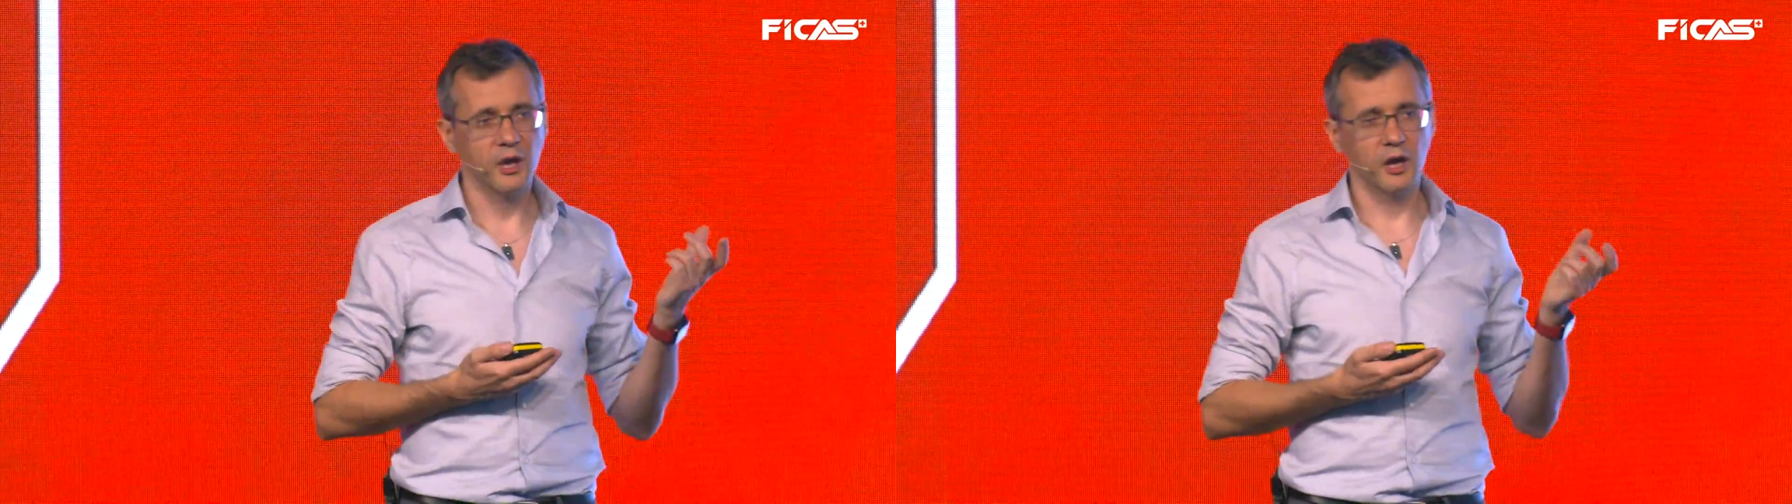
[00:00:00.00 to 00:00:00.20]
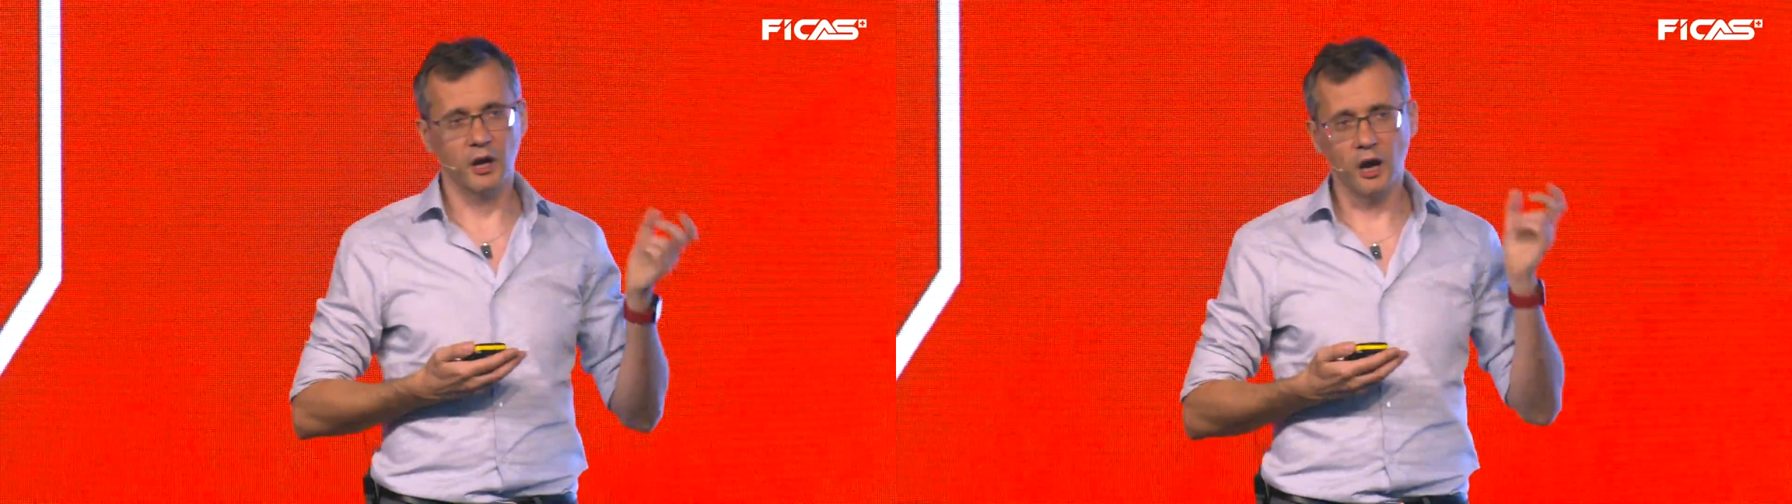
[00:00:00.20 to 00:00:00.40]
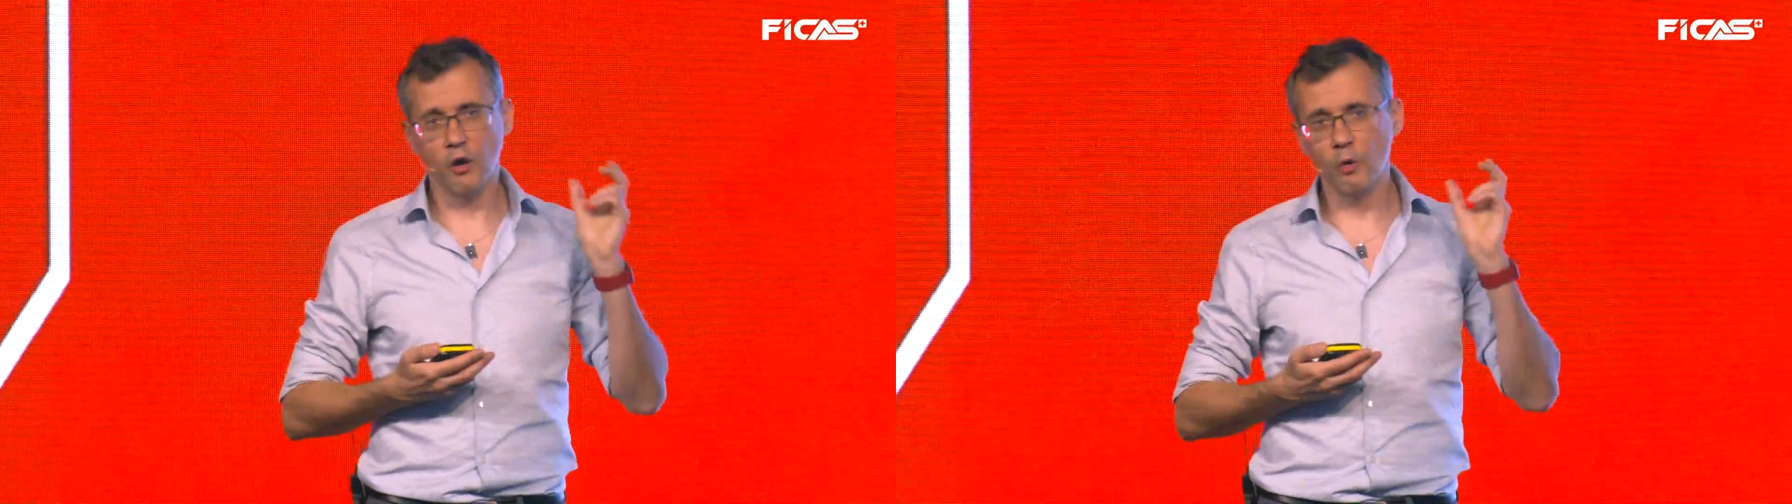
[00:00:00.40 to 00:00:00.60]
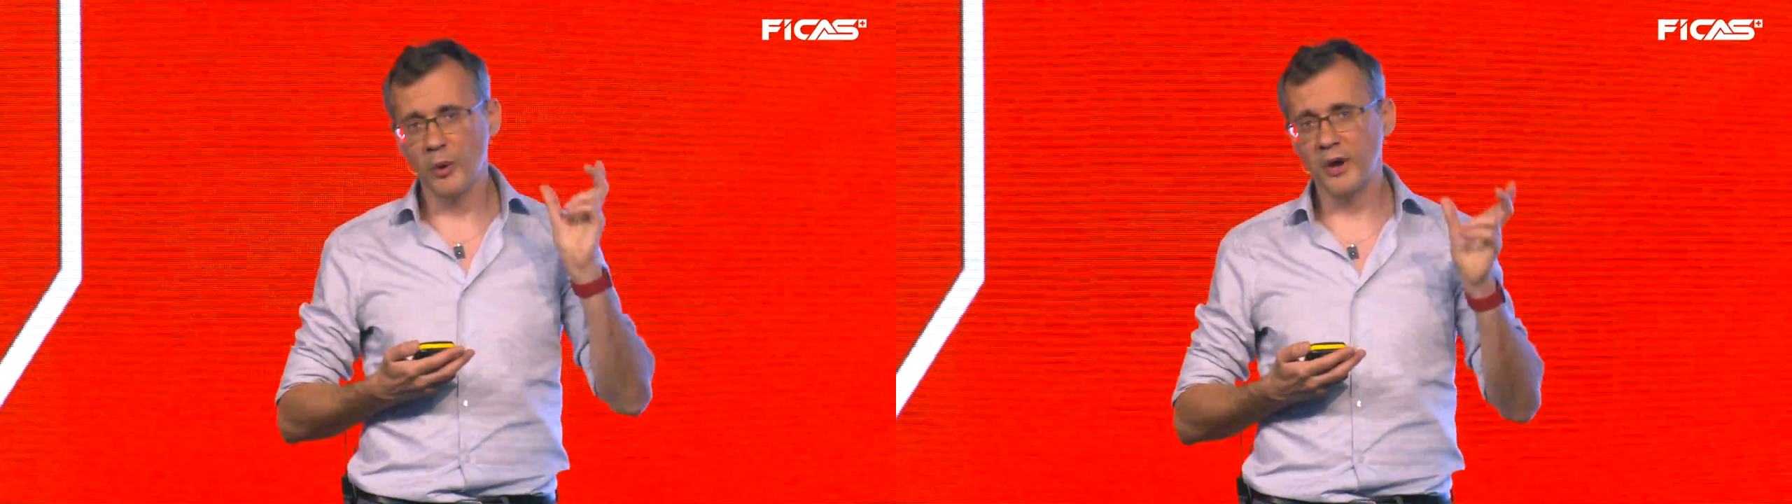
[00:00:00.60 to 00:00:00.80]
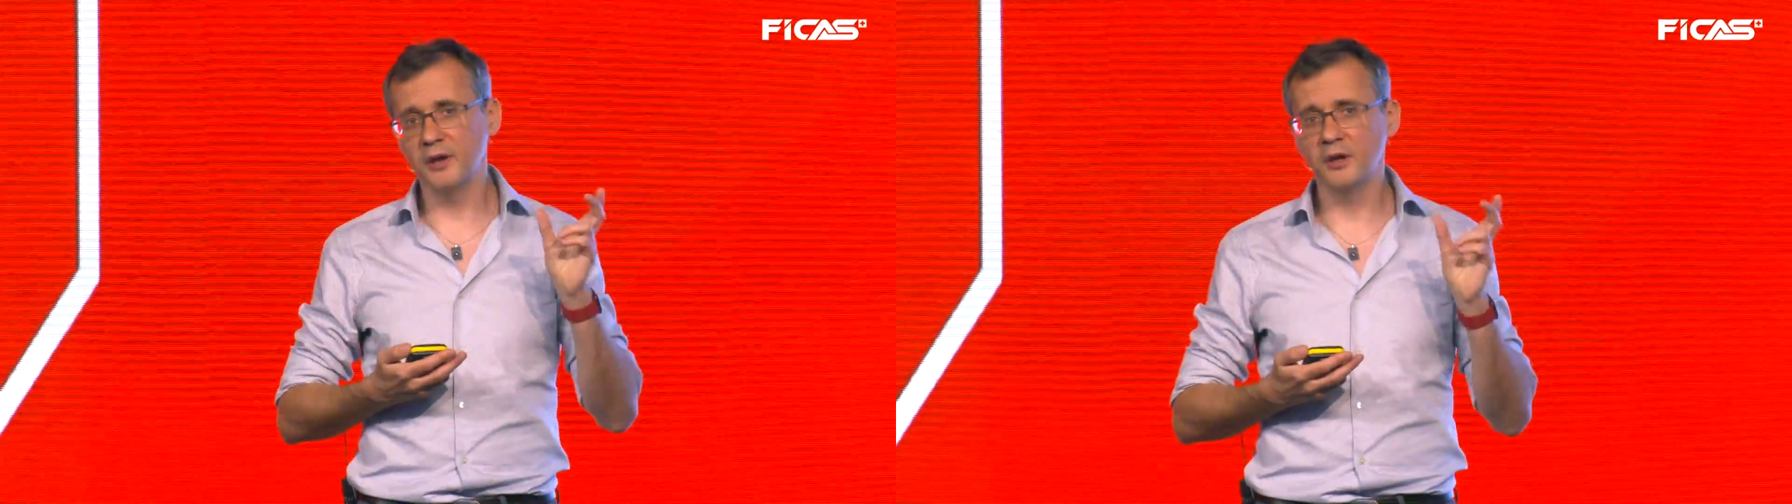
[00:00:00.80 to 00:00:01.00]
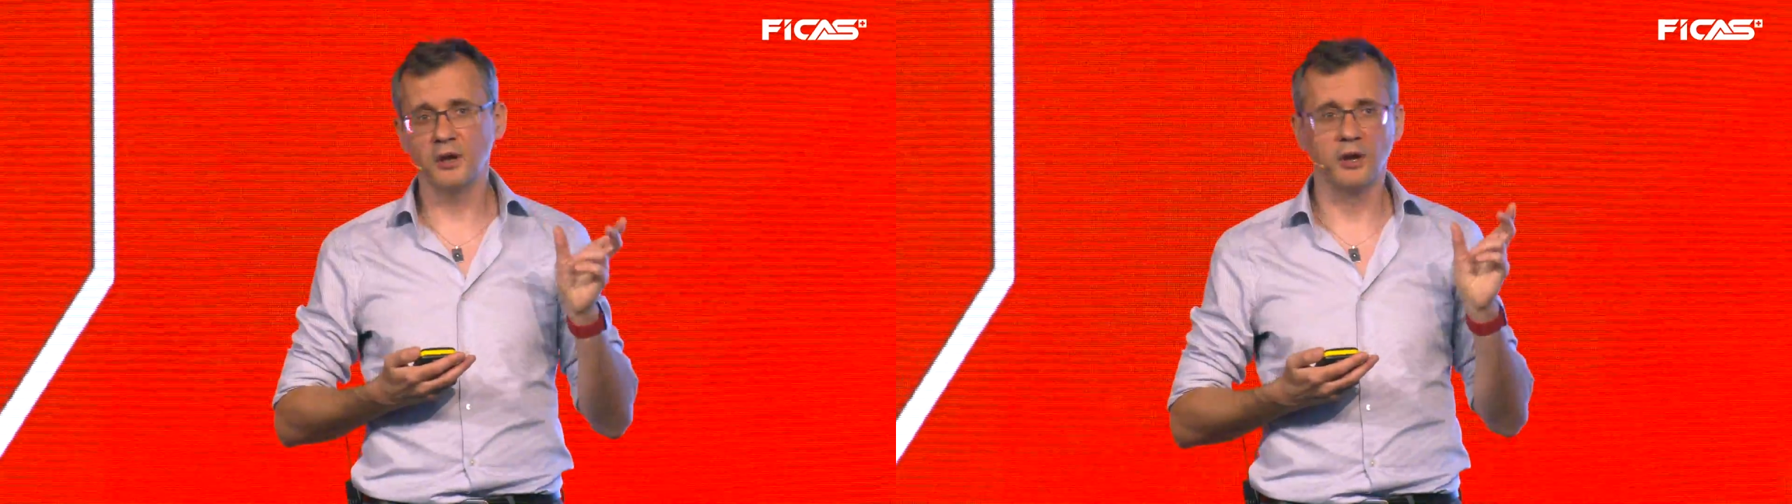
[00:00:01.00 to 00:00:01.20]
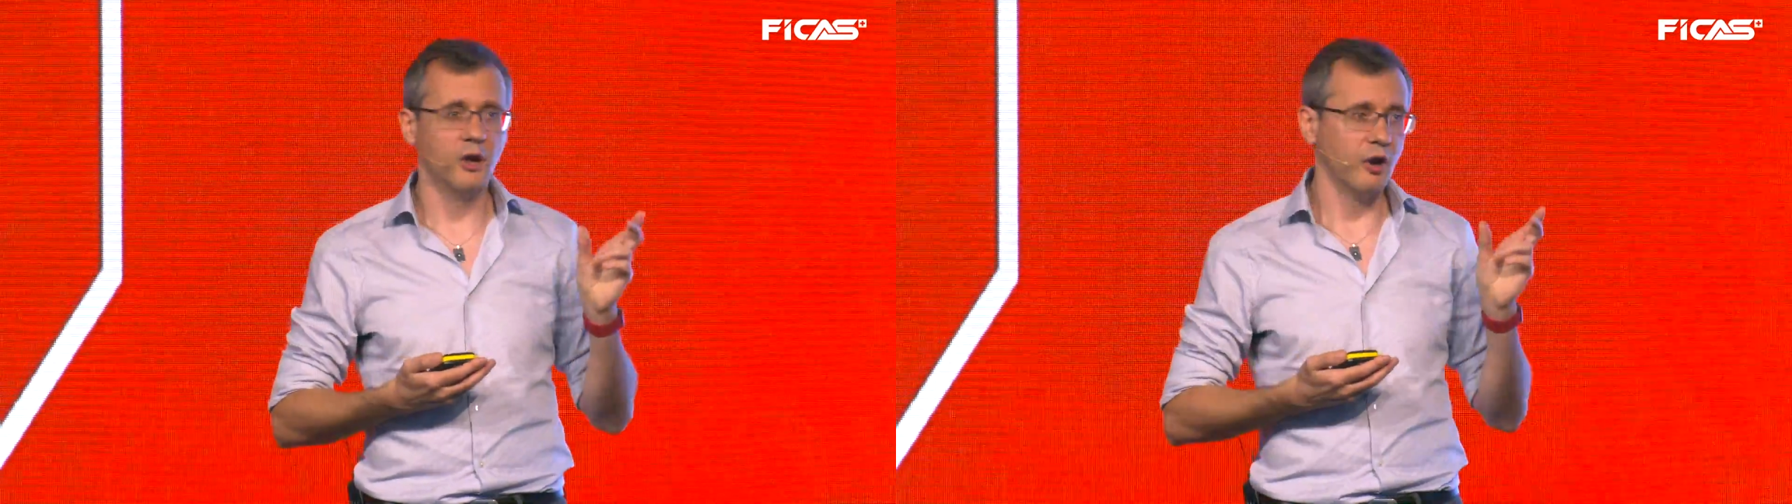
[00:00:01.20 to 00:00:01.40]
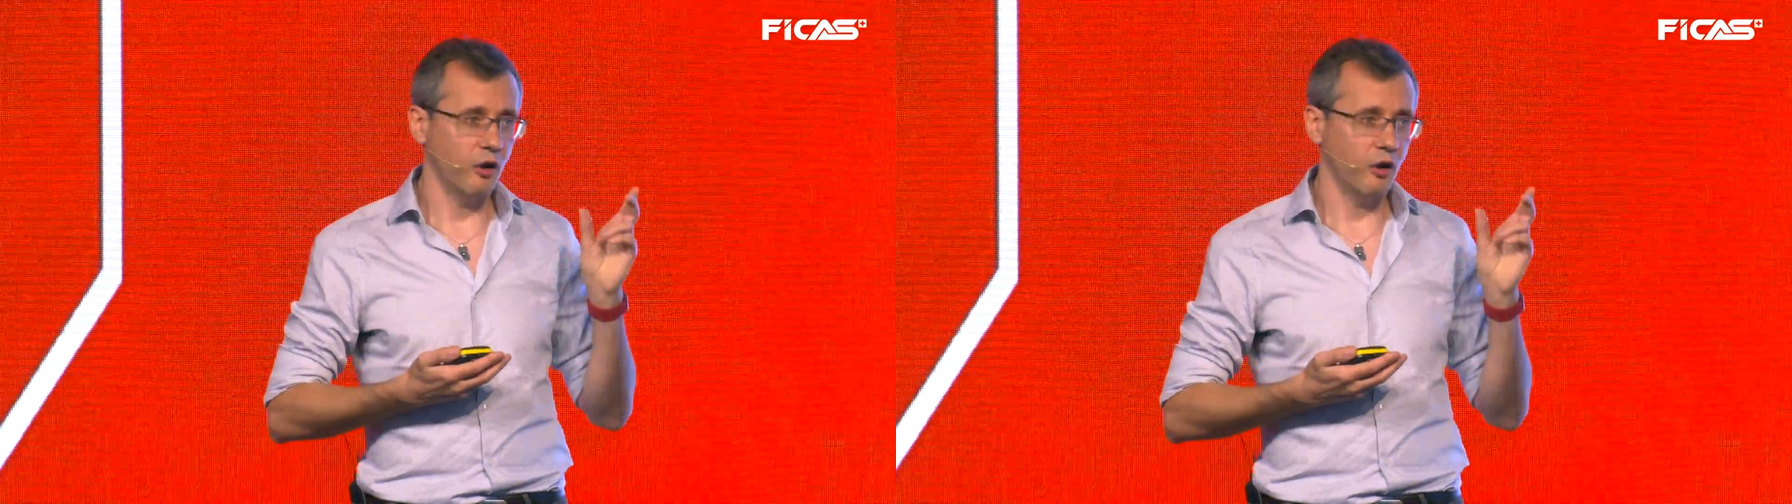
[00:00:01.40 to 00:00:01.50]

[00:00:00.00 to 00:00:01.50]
how many